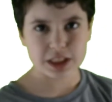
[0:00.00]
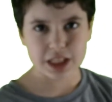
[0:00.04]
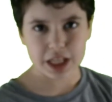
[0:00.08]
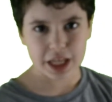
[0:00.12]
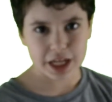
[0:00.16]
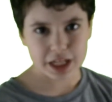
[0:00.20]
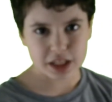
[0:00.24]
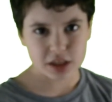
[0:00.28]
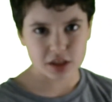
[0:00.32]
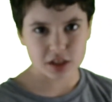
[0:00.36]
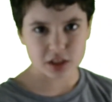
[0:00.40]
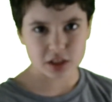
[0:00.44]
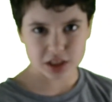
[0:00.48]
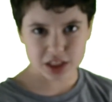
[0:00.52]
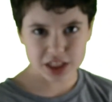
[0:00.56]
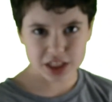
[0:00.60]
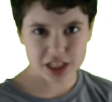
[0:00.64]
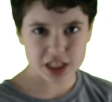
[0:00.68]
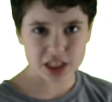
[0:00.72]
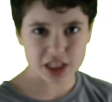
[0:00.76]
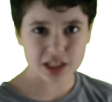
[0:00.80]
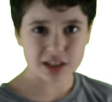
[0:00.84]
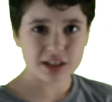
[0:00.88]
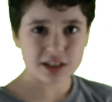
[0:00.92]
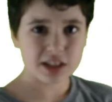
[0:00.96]
length
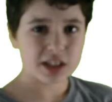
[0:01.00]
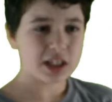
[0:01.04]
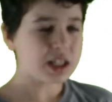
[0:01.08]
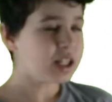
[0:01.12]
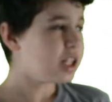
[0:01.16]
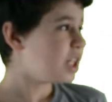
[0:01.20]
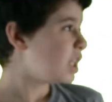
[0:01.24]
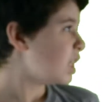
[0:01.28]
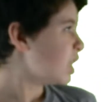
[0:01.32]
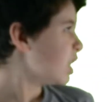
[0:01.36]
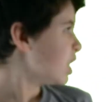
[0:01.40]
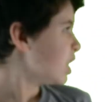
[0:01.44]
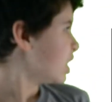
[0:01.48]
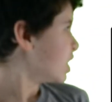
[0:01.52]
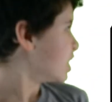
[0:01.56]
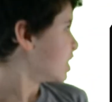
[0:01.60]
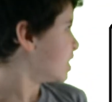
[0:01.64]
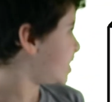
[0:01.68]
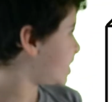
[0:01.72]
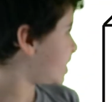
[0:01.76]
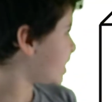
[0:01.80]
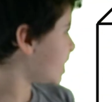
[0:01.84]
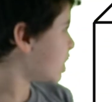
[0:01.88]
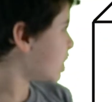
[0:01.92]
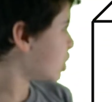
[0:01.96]
D,
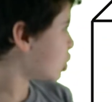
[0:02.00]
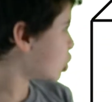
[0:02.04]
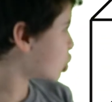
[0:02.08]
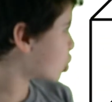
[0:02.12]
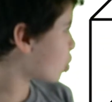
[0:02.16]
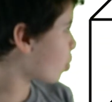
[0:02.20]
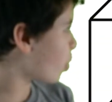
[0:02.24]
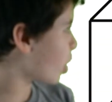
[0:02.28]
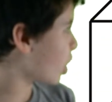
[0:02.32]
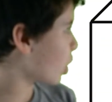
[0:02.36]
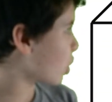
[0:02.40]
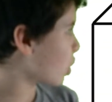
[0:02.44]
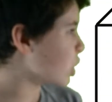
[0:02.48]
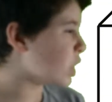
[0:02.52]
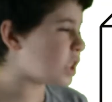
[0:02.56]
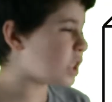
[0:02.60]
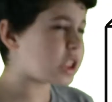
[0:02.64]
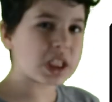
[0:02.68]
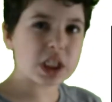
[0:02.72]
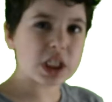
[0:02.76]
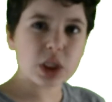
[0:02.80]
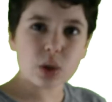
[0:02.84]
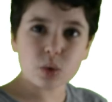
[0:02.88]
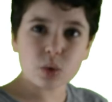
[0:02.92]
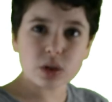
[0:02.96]
D squared is
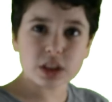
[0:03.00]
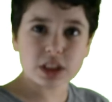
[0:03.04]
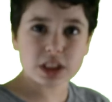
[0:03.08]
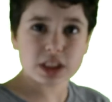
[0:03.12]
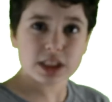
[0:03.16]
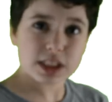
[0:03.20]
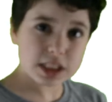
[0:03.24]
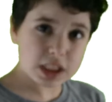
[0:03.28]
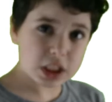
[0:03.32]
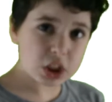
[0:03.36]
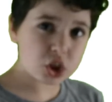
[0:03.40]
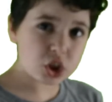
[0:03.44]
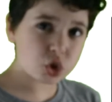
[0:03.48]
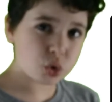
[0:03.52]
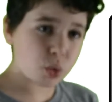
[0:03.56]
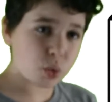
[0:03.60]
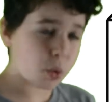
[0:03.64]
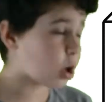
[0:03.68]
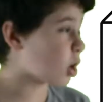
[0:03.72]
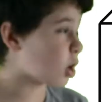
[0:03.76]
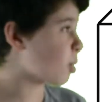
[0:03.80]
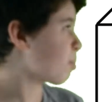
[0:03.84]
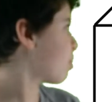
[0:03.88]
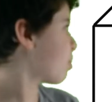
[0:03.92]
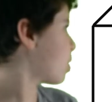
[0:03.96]
equal to C
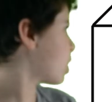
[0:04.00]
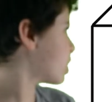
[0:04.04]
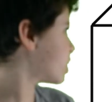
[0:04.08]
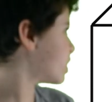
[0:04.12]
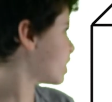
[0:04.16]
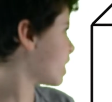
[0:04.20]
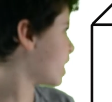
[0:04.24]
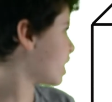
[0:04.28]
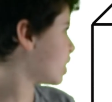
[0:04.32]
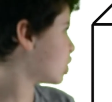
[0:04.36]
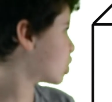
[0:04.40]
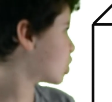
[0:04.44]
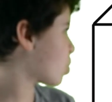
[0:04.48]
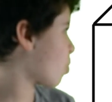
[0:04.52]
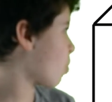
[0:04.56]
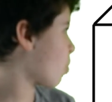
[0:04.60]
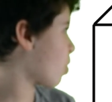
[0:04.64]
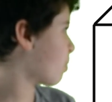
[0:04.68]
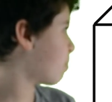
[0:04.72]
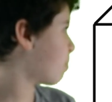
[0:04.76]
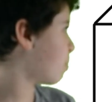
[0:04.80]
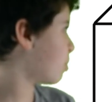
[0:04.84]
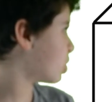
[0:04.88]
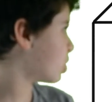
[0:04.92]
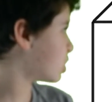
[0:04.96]
squared plus A
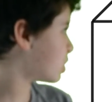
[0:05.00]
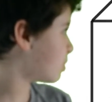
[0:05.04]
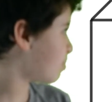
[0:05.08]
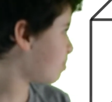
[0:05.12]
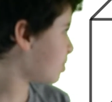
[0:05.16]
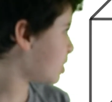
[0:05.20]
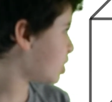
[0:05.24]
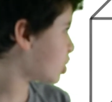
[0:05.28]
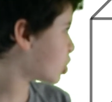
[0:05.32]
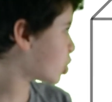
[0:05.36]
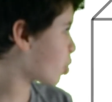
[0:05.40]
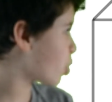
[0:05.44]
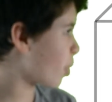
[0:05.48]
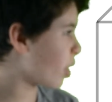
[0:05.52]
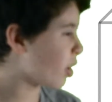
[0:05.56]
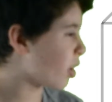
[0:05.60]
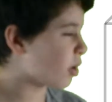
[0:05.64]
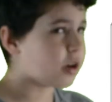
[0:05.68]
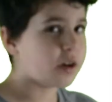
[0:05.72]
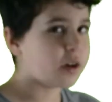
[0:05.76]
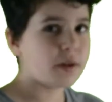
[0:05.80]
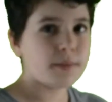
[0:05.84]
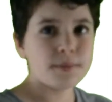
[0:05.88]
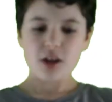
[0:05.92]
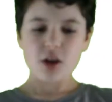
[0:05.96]
squared plus B squared.
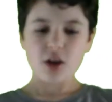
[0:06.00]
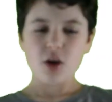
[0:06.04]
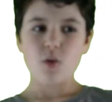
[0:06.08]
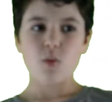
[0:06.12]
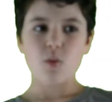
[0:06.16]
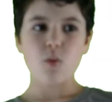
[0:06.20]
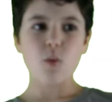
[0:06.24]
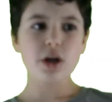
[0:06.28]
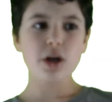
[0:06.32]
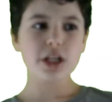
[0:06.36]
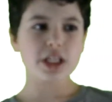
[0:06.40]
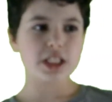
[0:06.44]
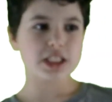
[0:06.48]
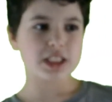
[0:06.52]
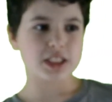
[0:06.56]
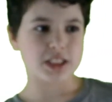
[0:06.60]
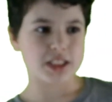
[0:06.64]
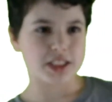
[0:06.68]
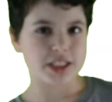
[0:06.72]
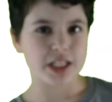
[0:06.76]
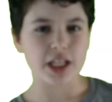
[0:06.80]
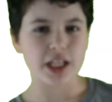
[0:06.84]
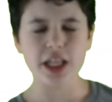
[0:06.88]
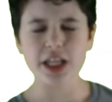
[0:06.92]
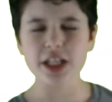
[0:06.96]
What
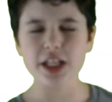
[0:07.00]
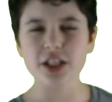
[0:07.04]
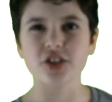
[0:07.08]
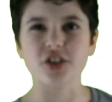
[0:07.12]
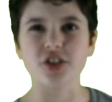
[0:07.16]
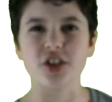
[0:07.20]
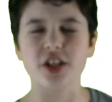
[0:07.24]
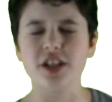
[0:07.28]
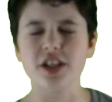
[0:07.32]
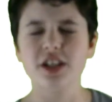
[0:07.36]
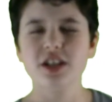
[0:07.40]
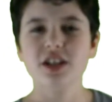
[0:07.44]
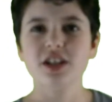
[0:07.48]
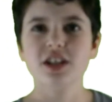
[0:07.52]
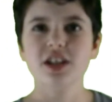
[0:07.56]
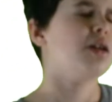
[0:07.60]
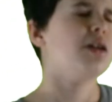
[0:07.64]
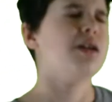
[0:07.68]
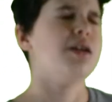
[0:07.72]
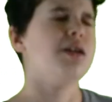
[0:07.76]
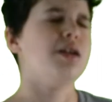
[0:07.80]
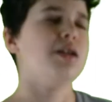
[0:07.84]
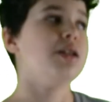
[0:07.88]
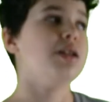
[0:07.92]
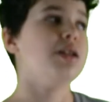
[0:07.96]
is a stellation? In